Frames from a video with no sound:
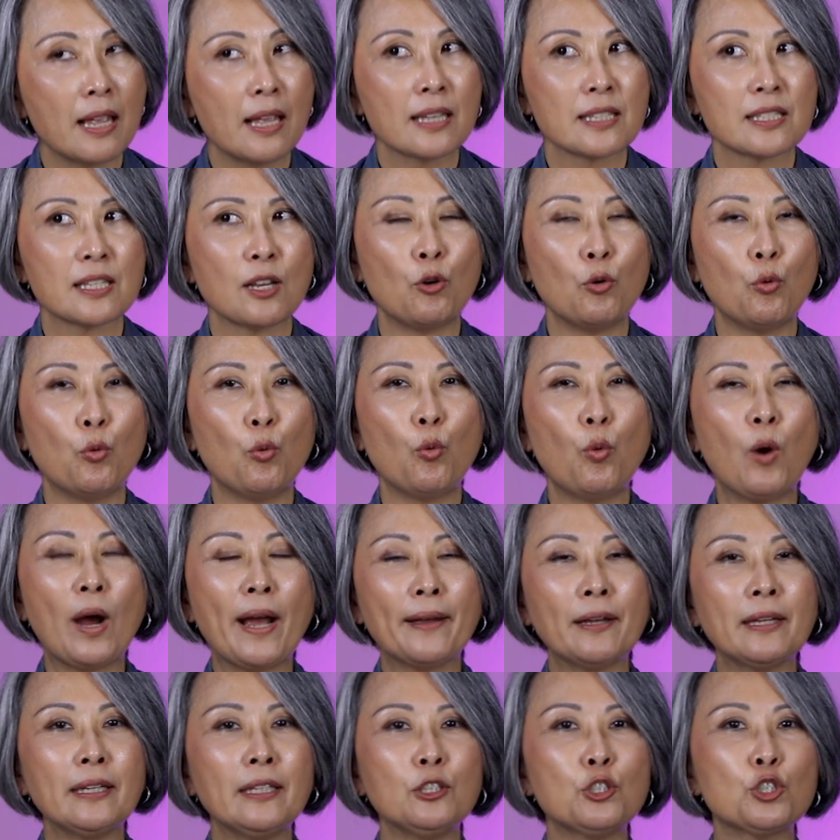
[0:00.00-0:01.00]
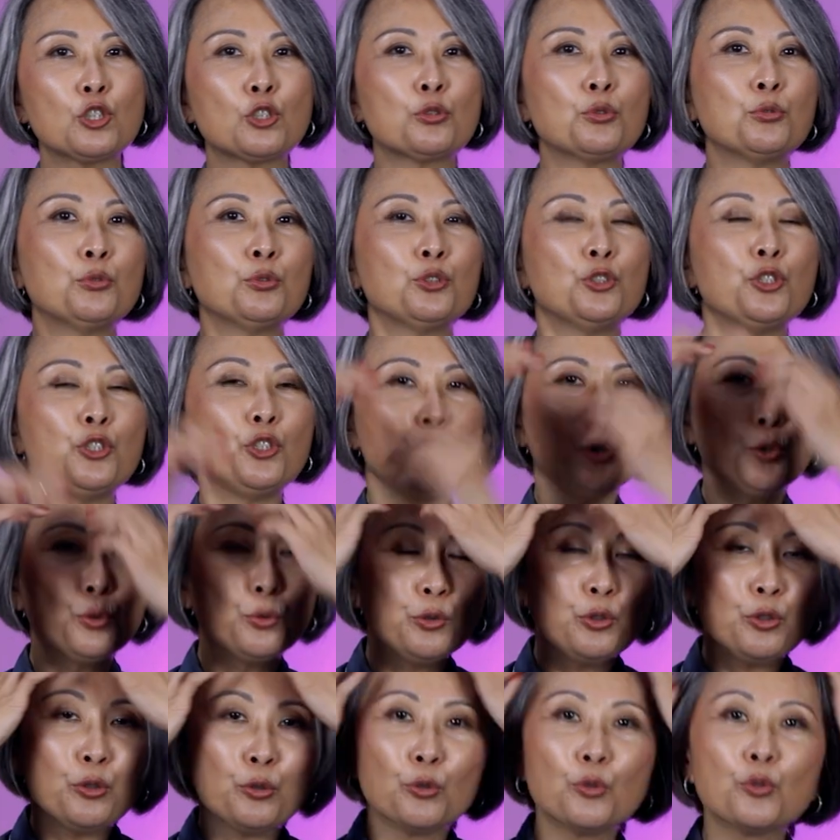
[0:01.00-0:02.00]
So why should you
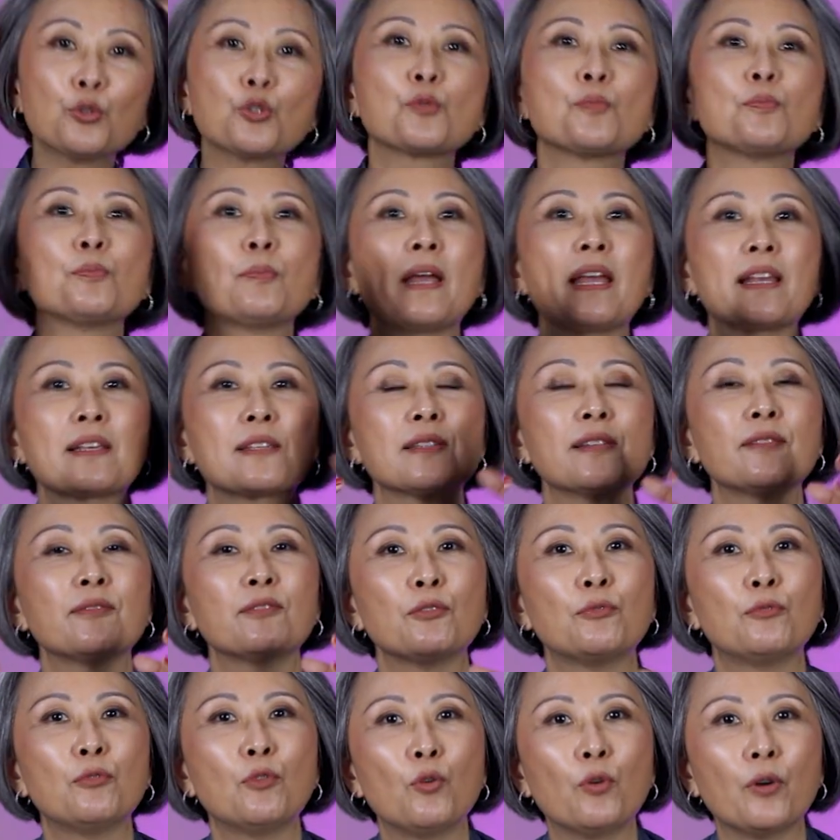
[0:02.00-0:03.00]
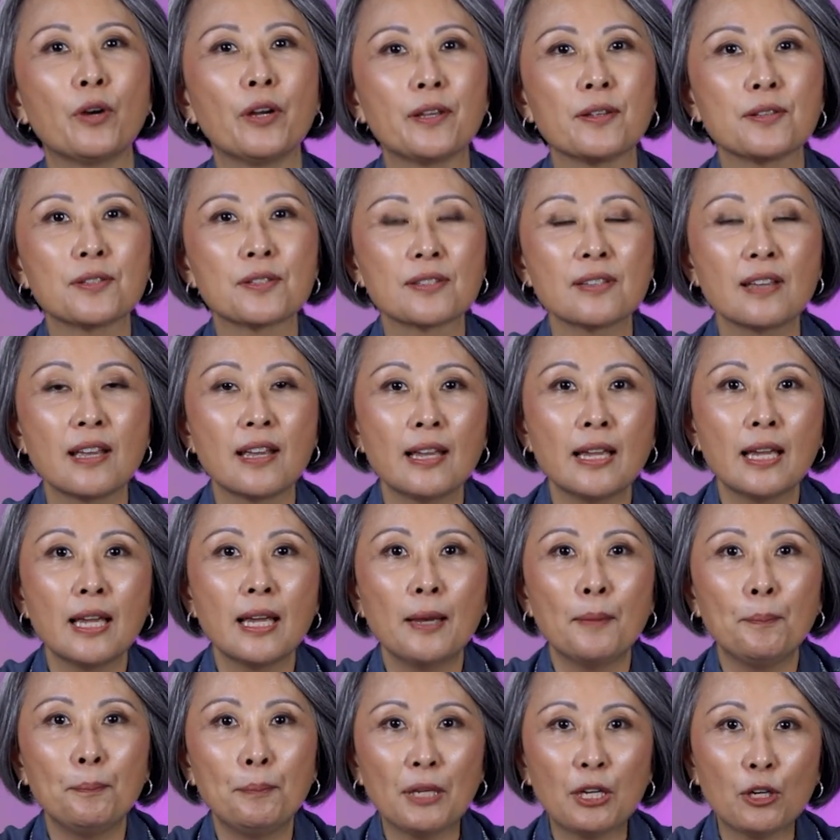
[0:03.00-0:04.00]
use passive voice?
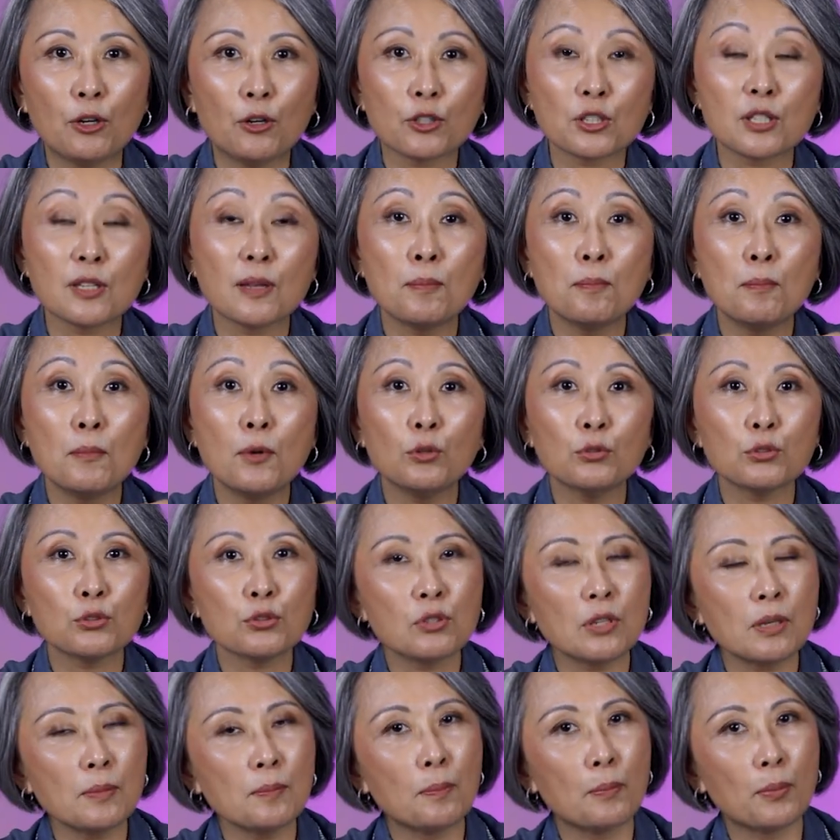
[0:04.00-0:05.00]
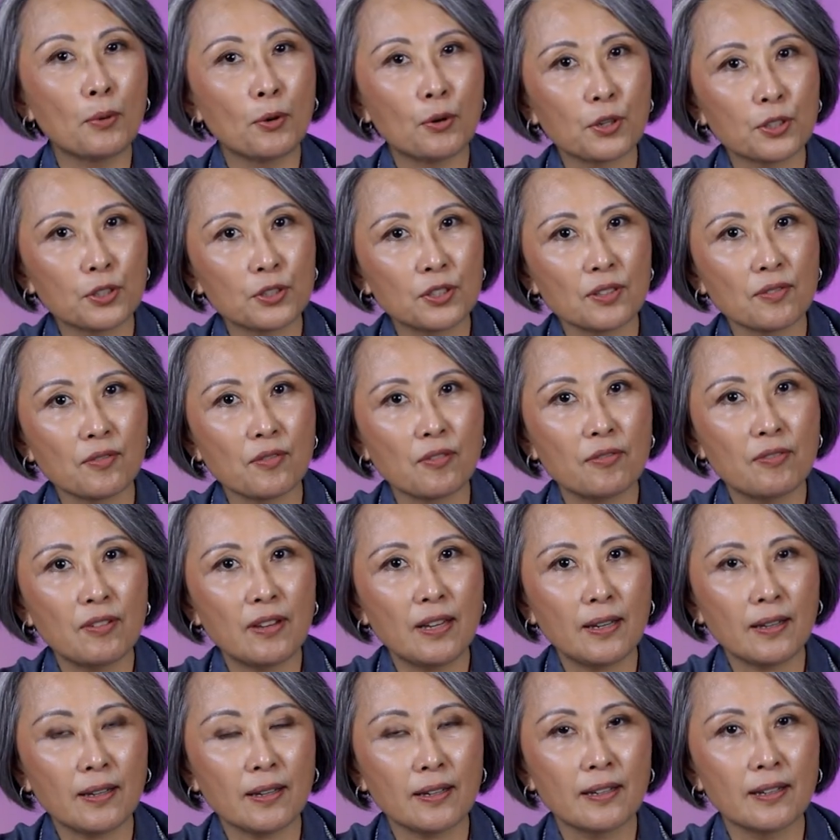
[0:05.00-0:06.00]
Because the most important
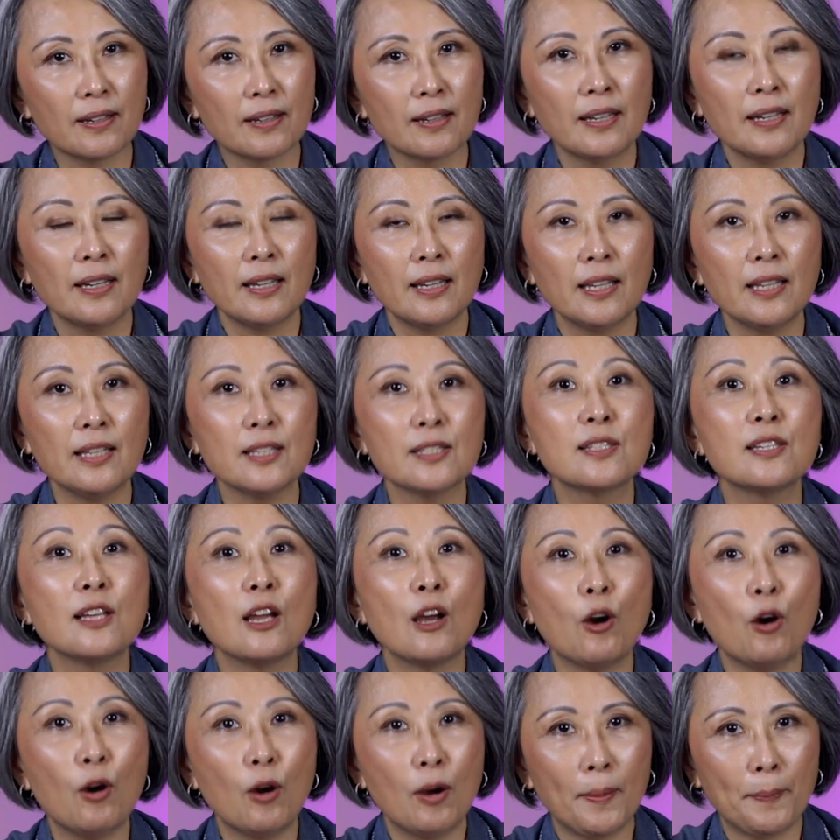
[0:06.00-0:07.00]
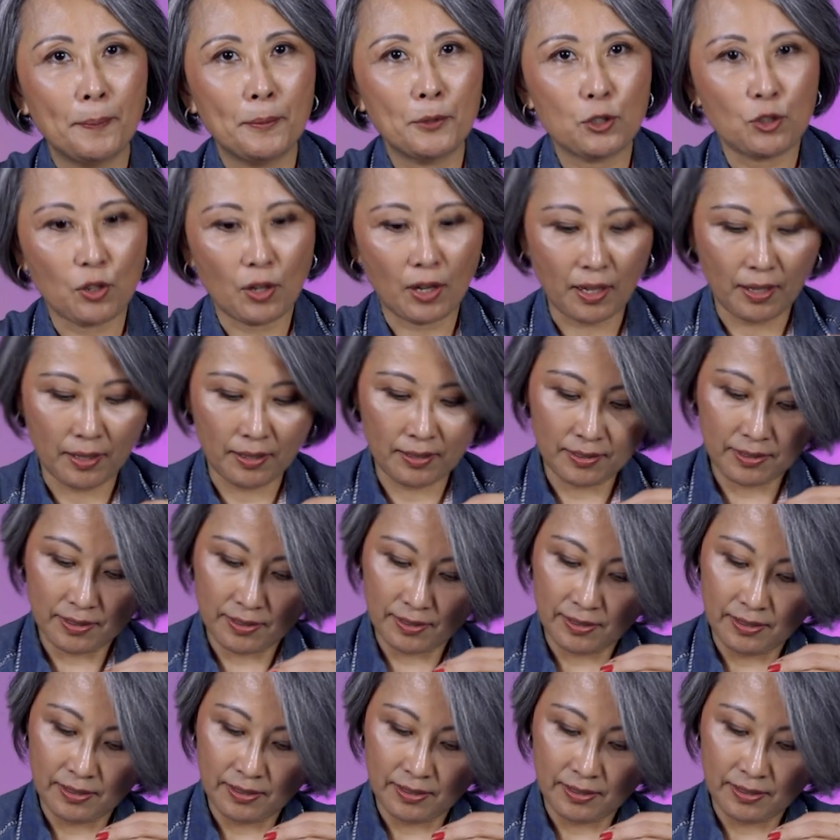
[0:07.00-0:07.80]
thing is the object.